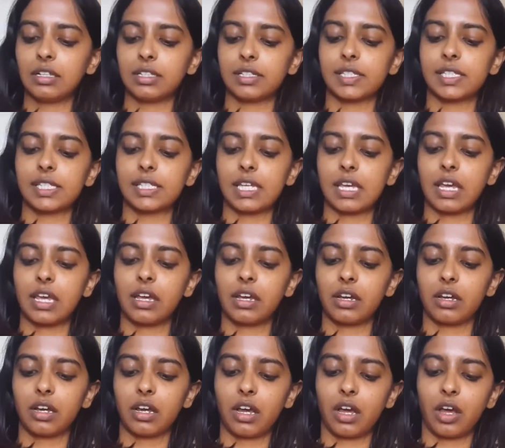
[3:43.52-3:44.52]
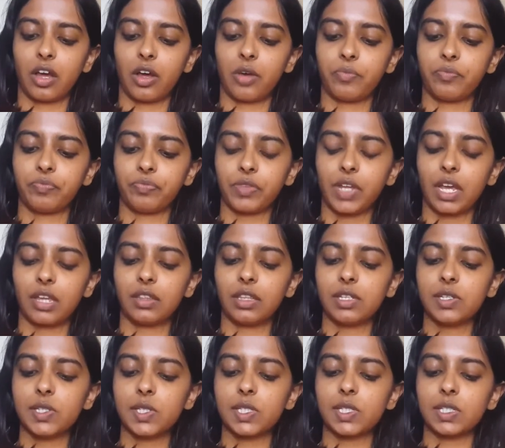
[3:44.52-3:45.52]
Let's see. And
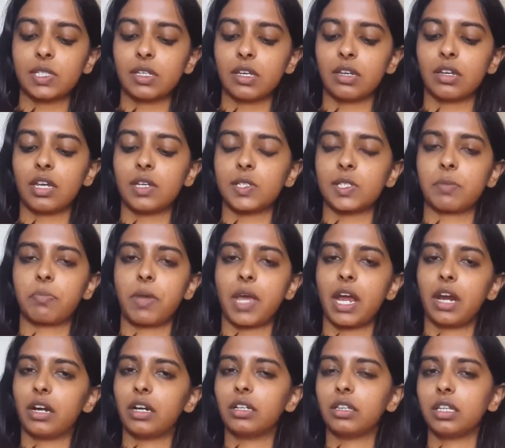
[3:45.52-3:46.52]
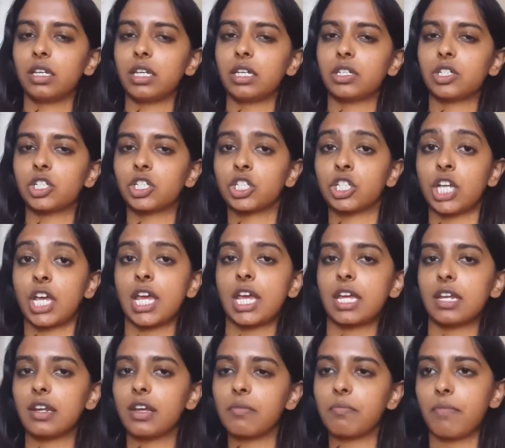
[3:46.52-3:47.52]
this is apparently
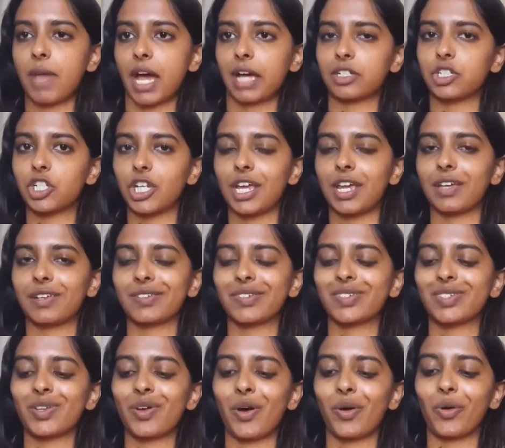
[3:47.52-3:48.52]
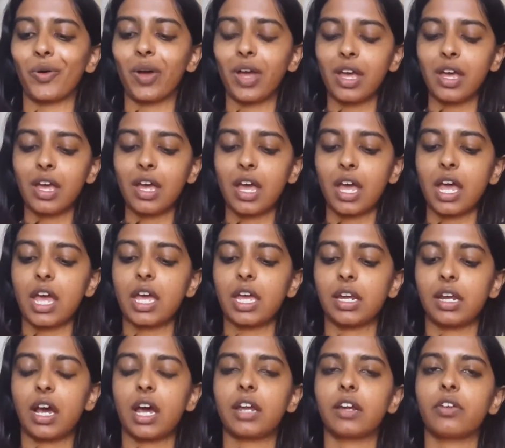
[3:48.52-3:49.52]
shade matching. So
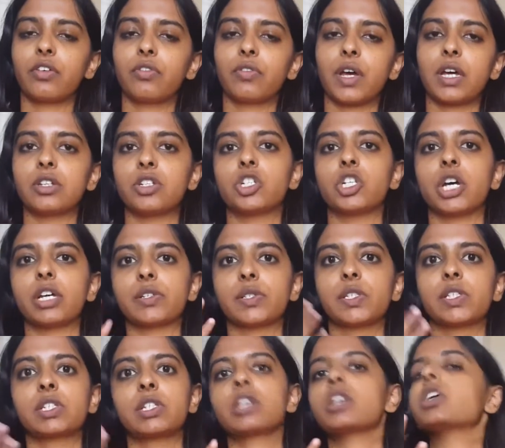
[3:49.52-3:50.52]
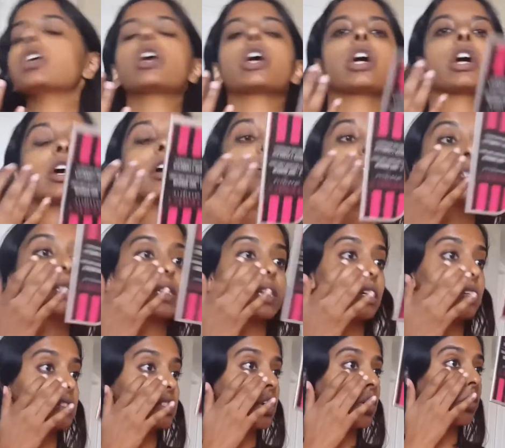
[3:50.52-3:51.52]
it kind of adjusts to your
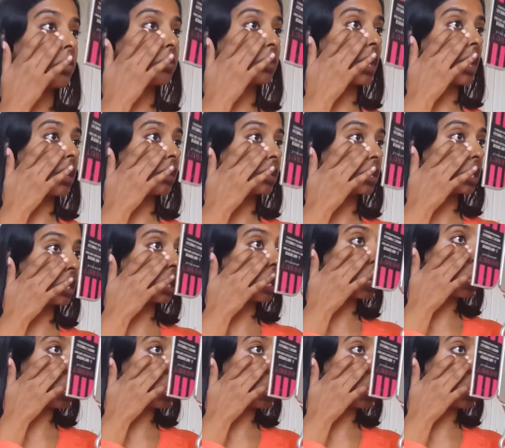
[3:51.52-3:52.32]
skin tone color.